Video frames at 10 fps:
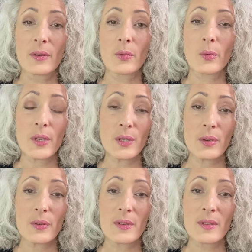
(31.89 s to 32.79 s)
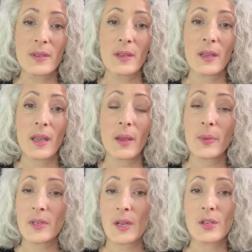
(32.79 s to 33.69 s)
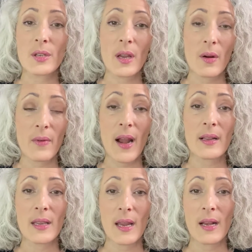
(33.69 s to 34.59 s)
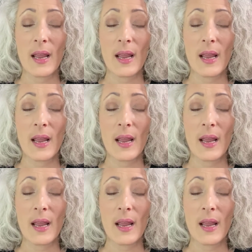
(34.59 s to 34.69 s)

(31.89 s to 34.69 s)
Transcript: reduce, and potentially eradicate